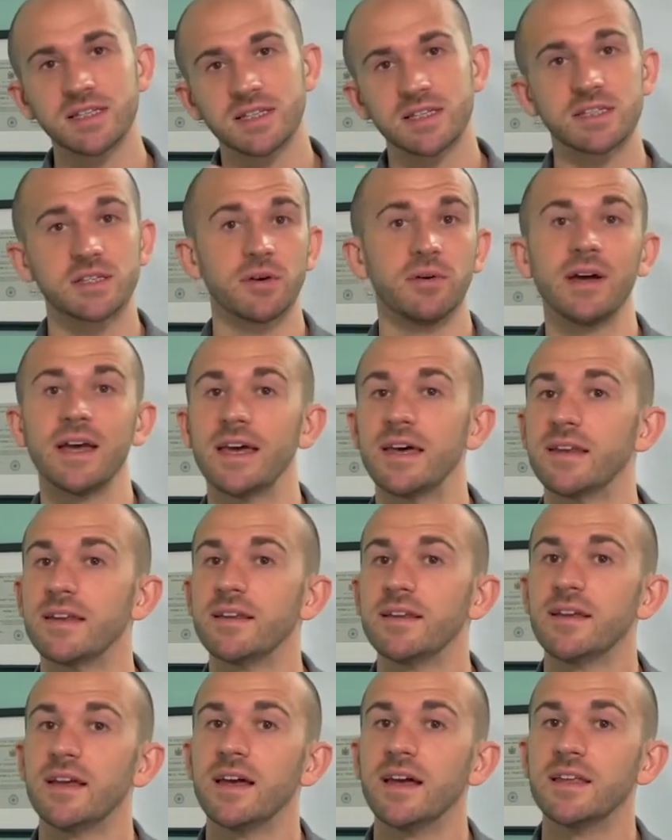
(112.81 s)
Let's go
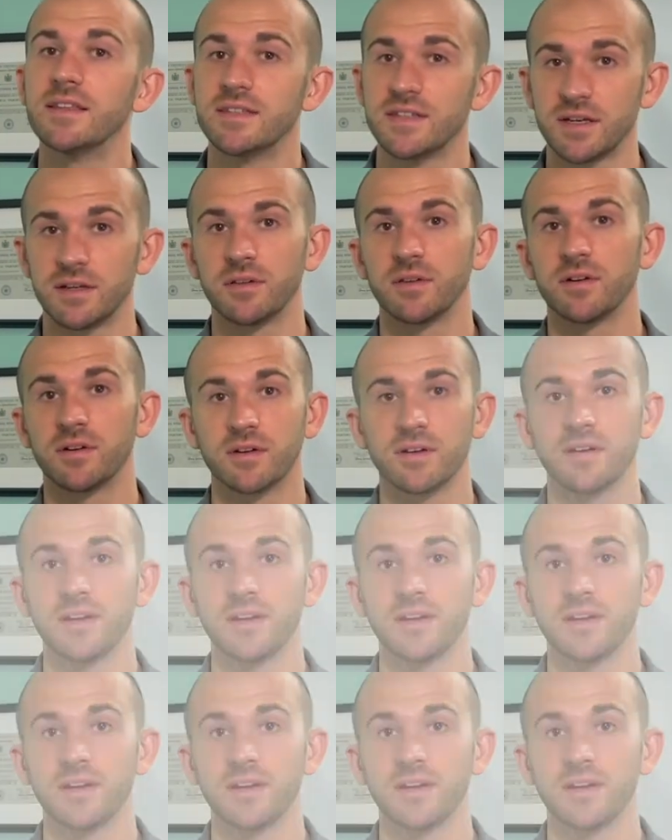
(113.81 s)
ahead and take a look on